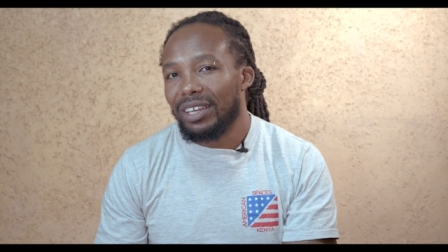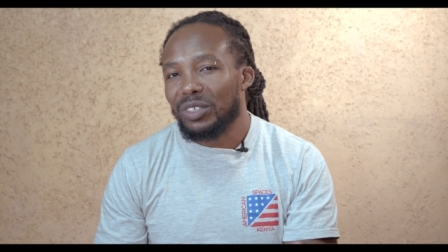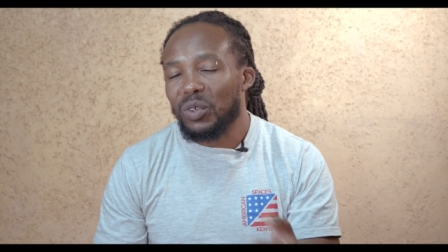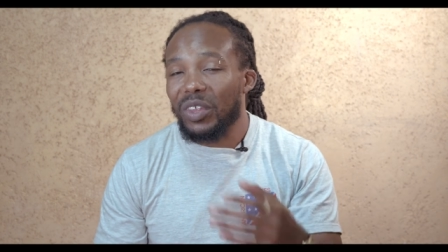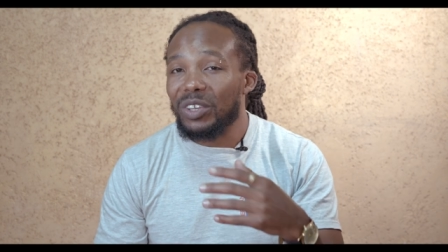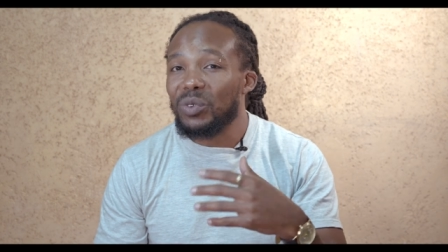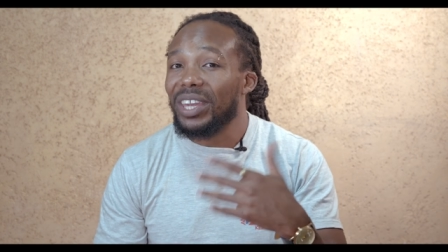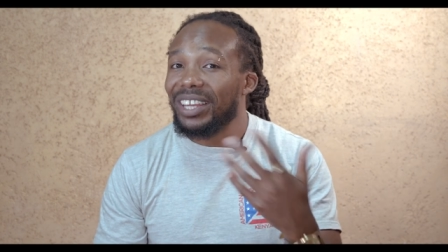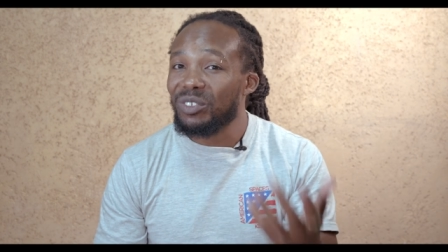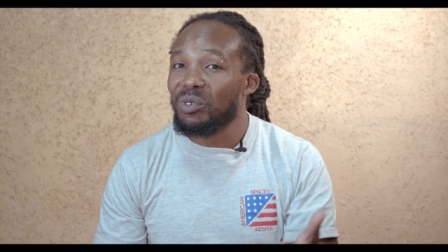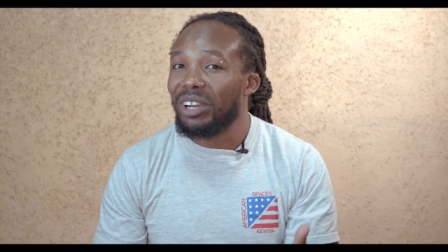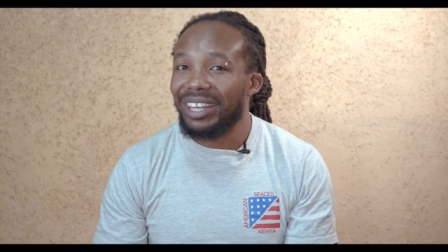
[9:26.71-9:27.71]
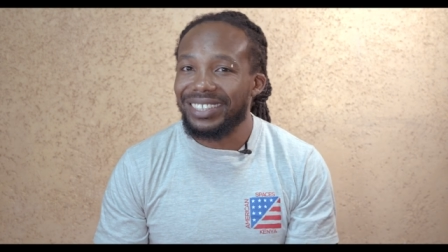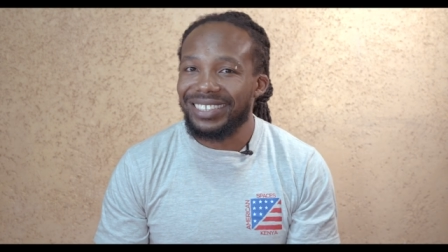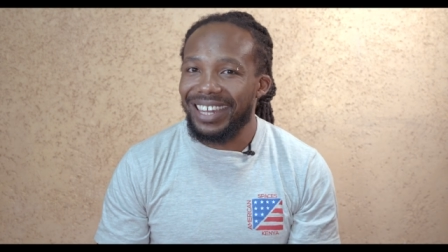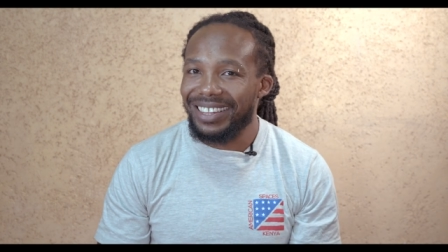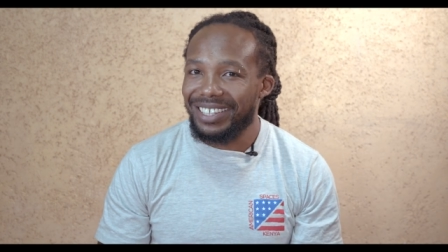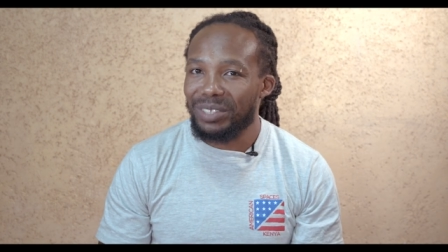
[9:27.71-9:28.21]
so that you get to
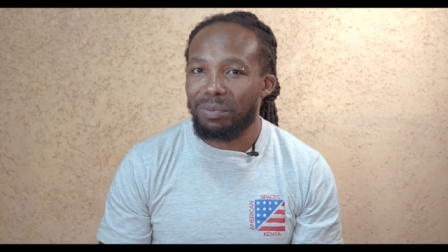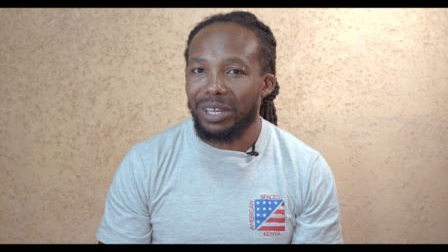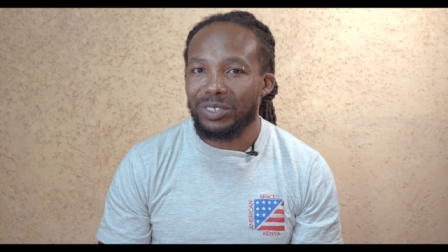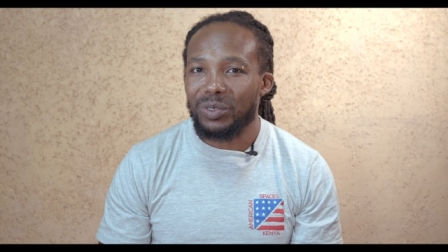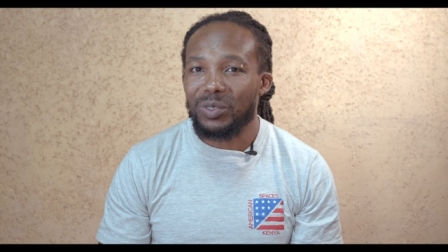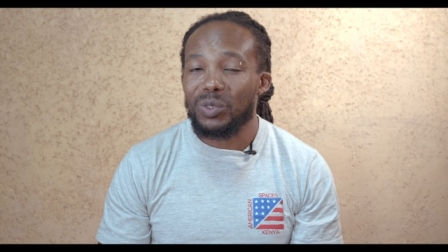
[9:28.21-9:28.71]
understand this person.